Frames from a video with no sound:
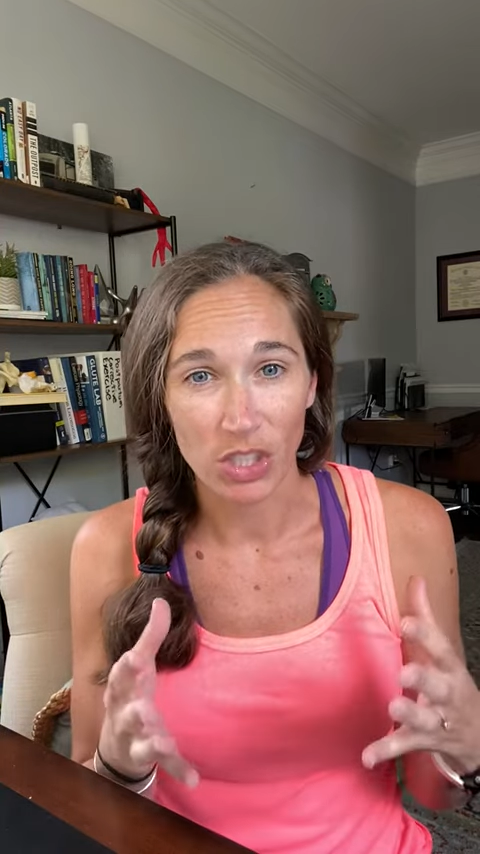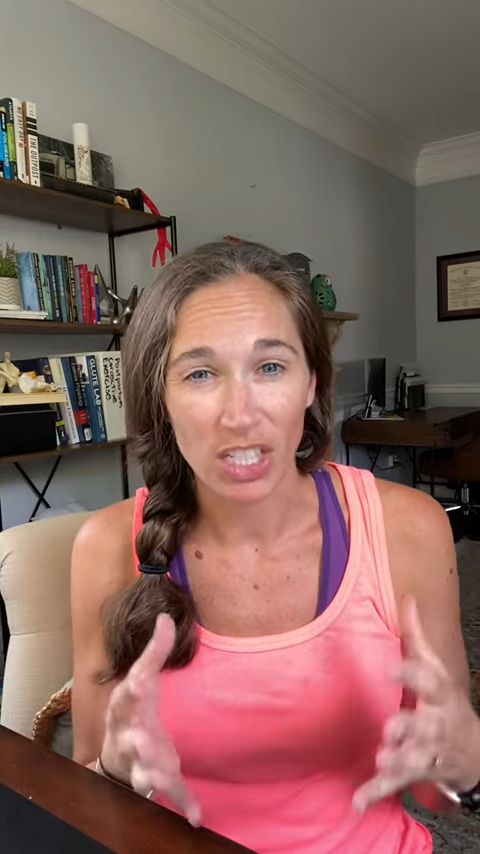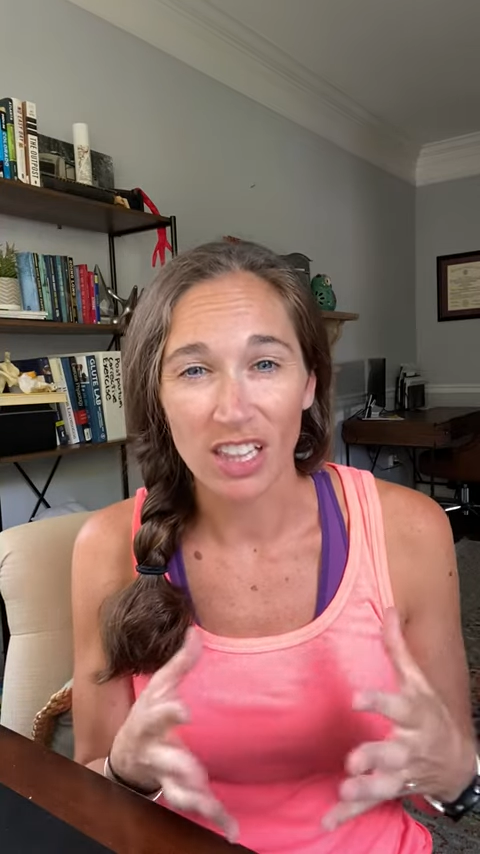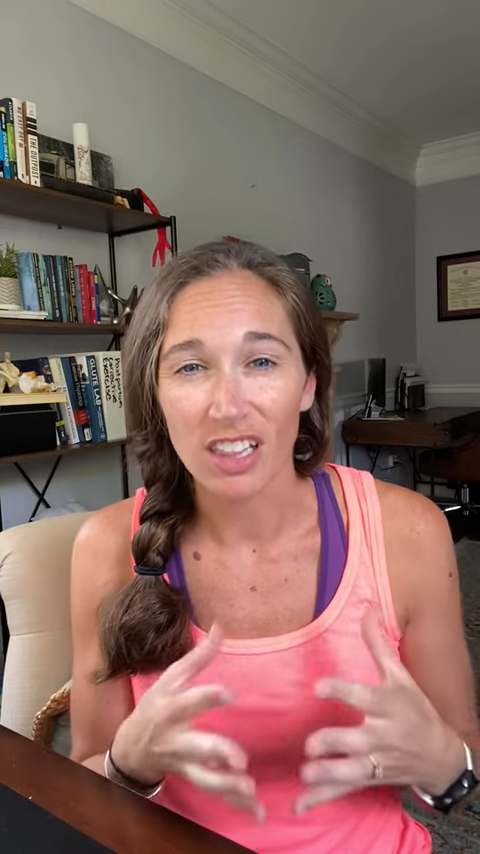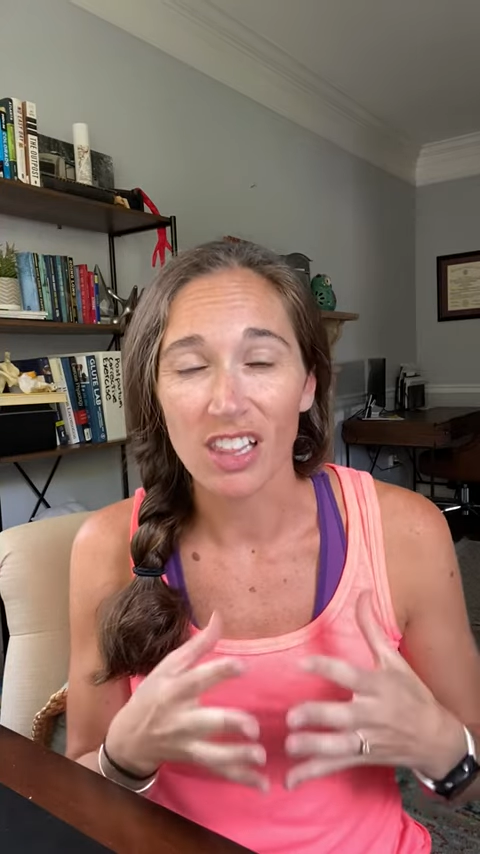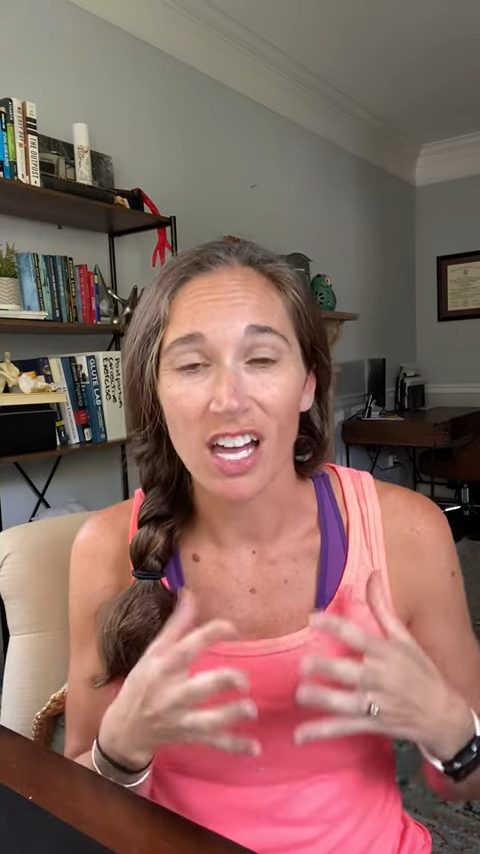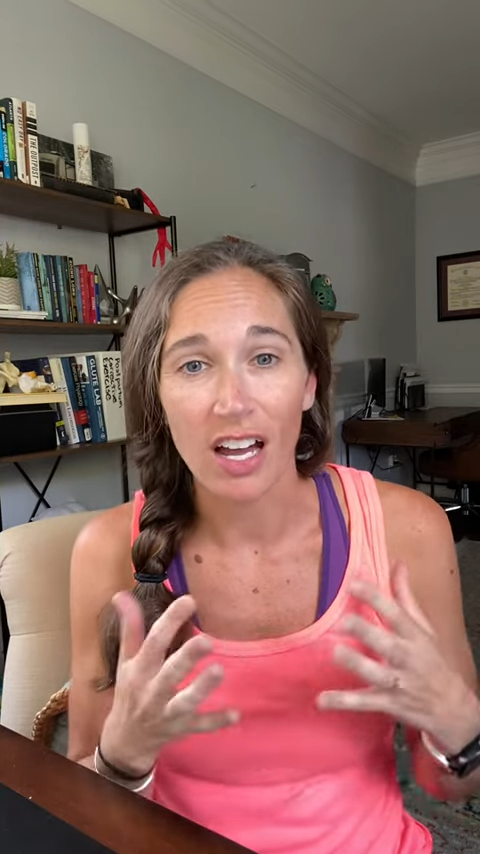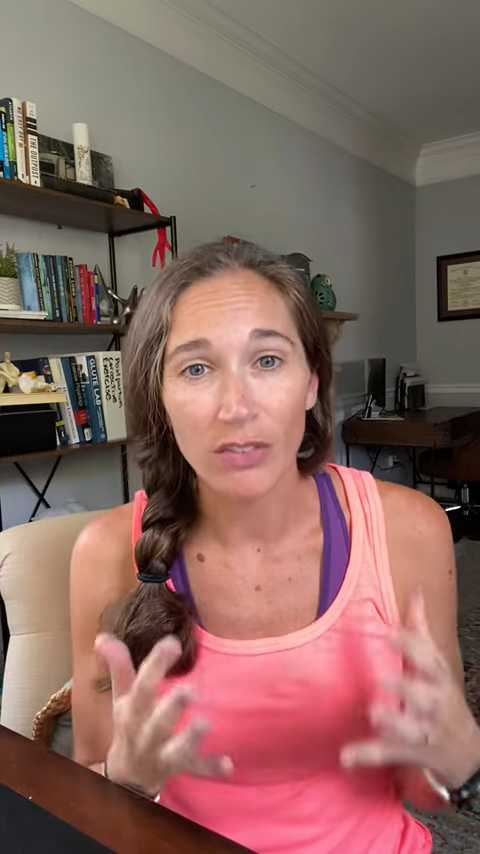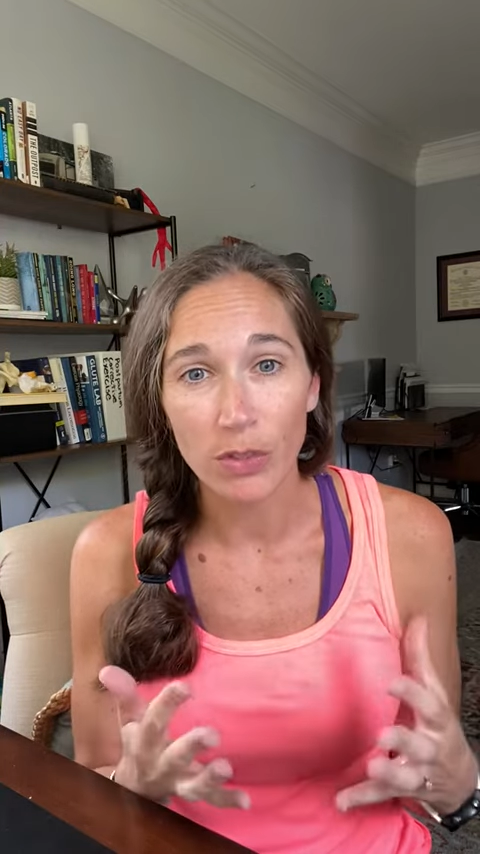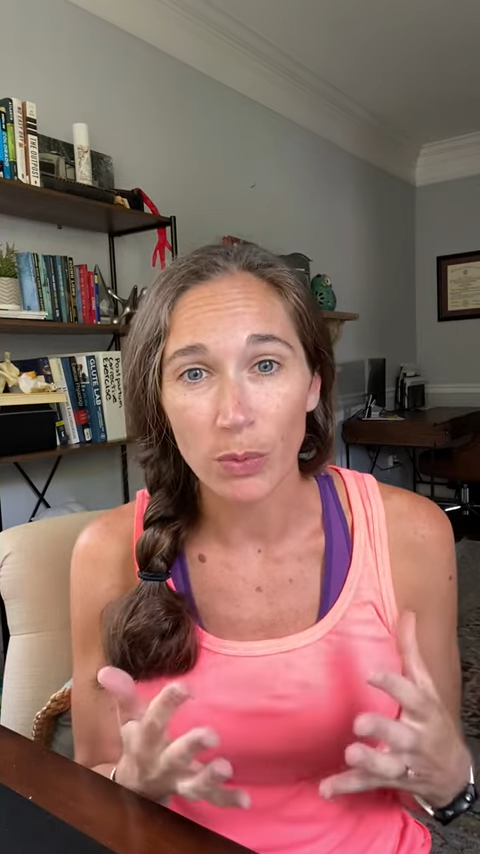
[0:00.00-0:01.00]
She
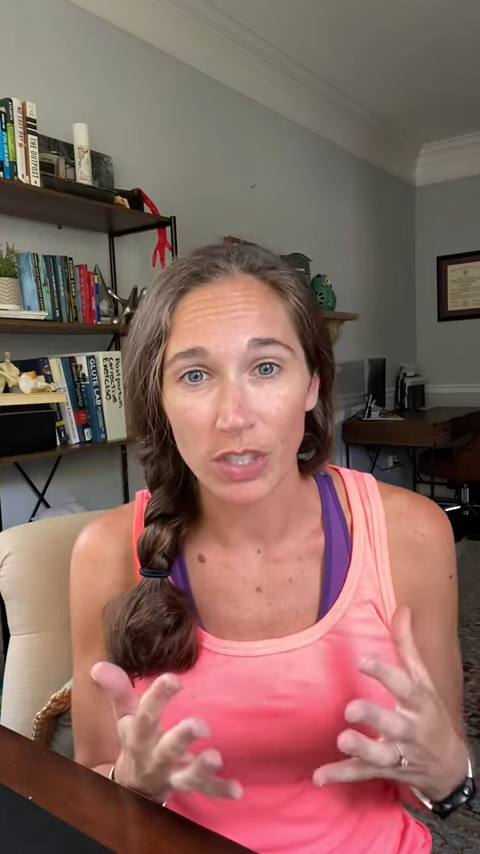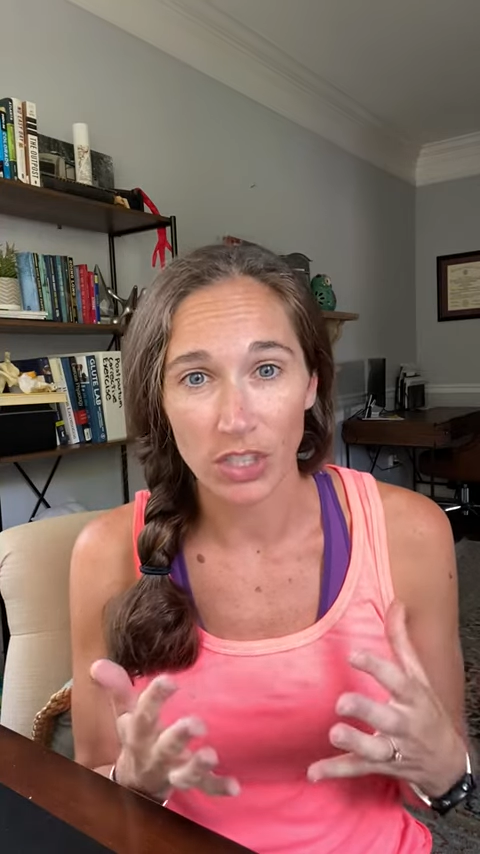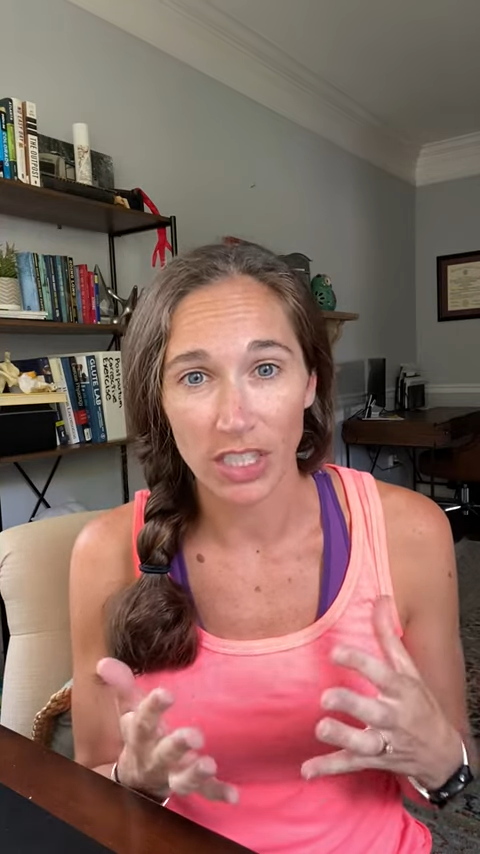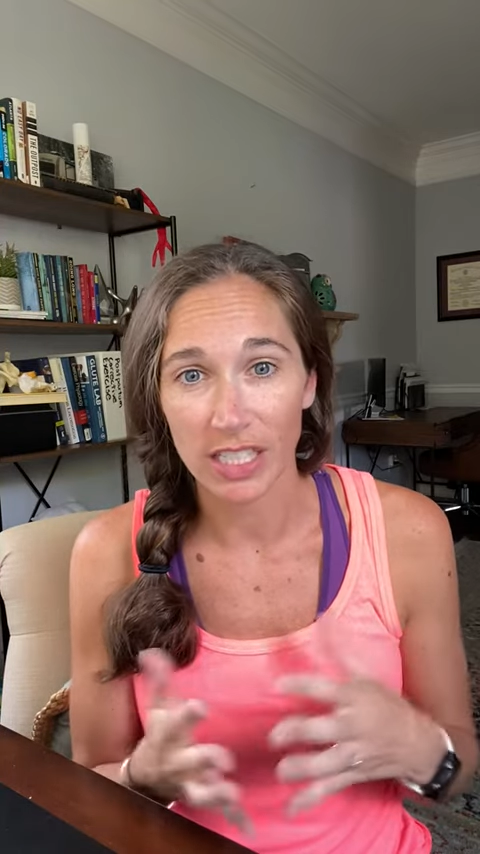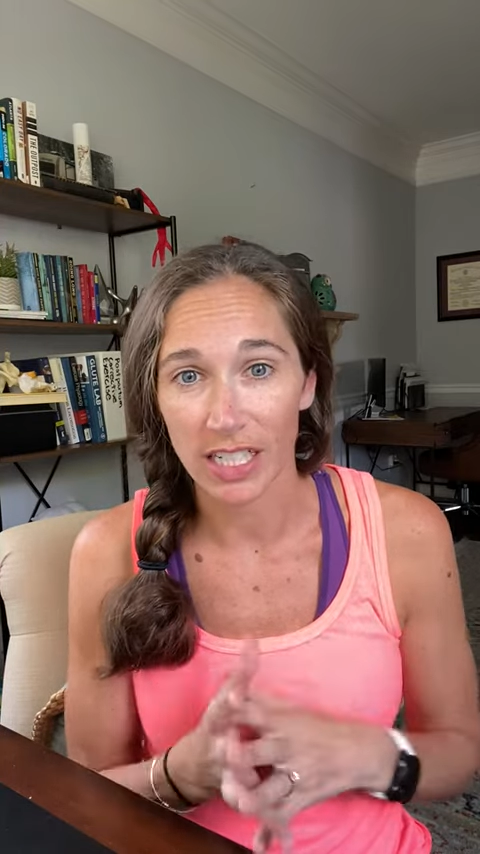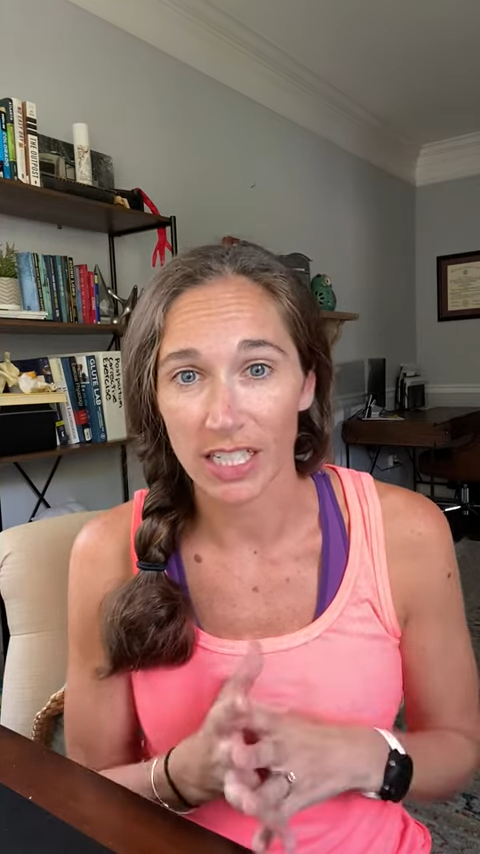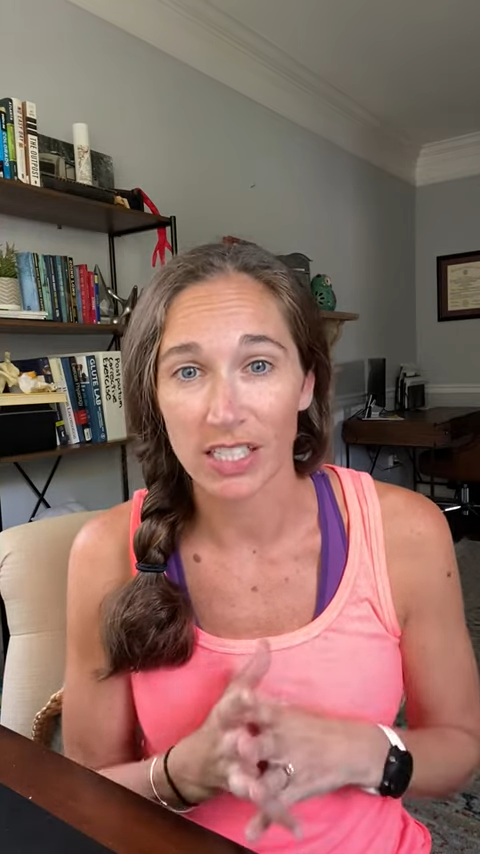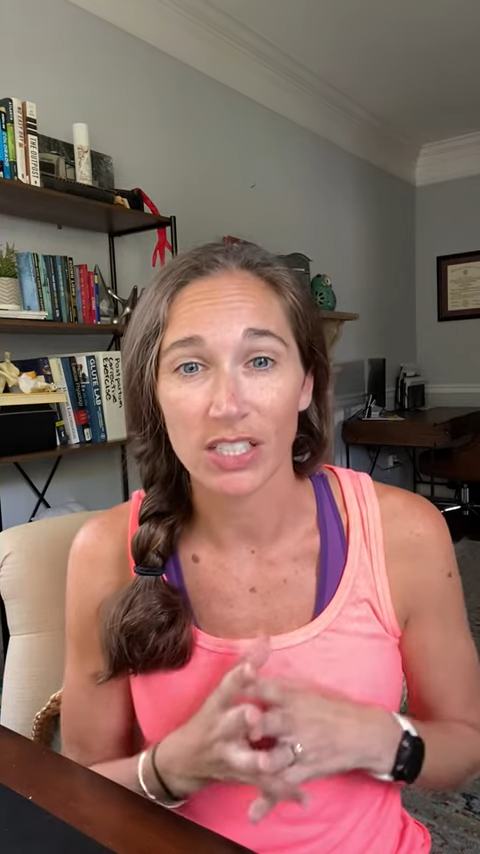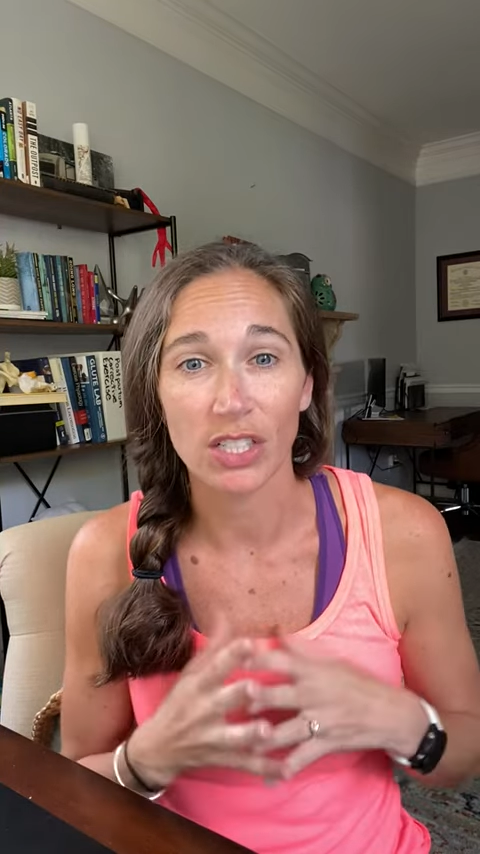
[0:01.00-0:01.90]
loves what she does.